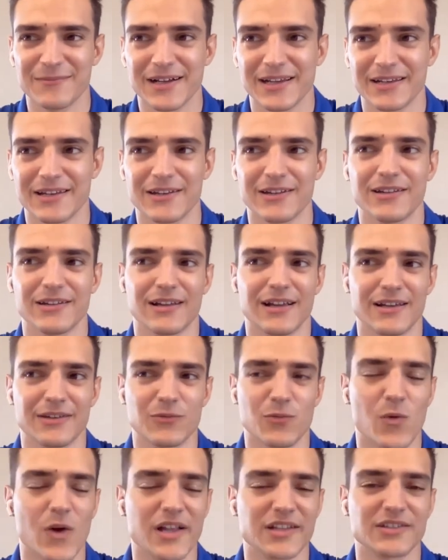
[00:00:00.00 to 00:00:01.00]

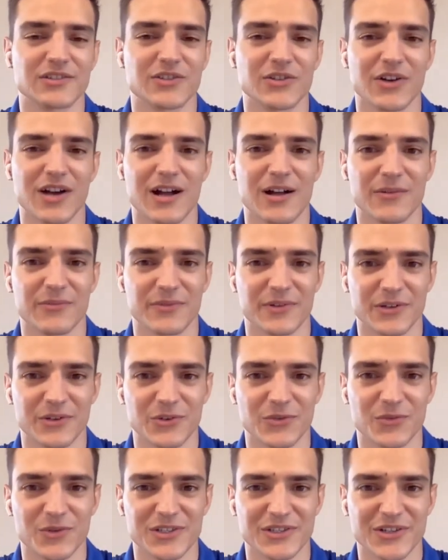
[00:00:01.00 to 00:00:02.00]
And once you have a
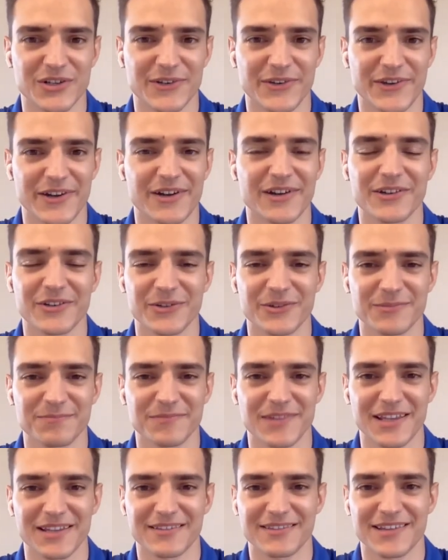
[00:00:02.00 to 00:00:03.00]
good result there,
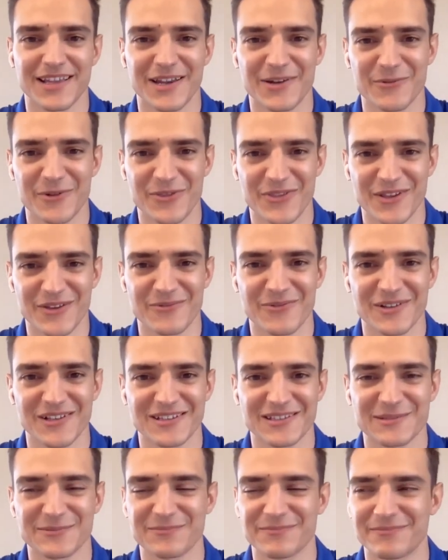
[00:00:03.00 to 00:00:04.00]
everything
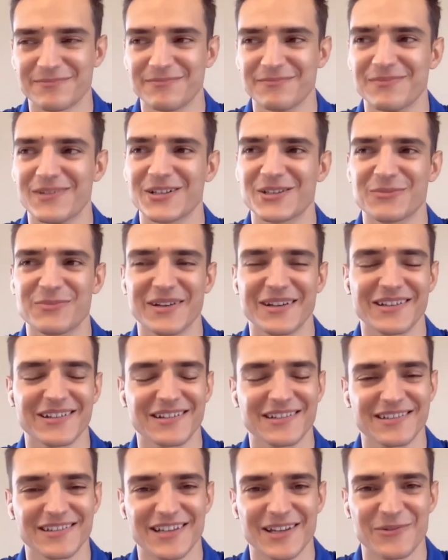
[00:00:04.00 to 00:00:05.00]
feels much
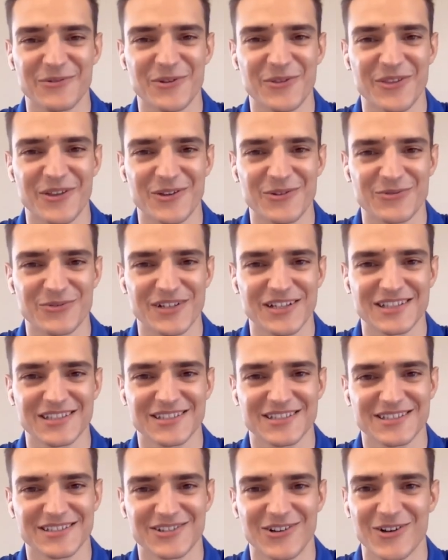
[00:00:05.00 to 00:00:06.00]
better. Everything
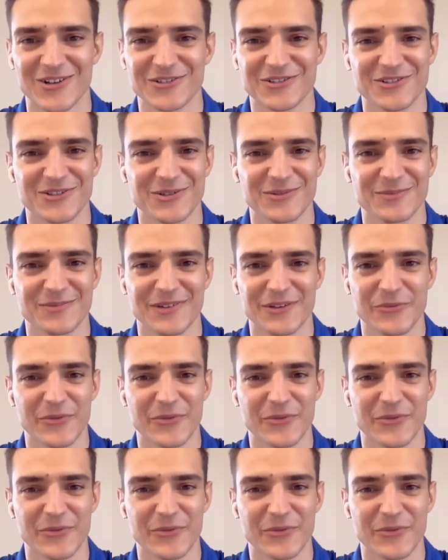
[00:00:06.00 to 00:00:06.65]
feels awesome.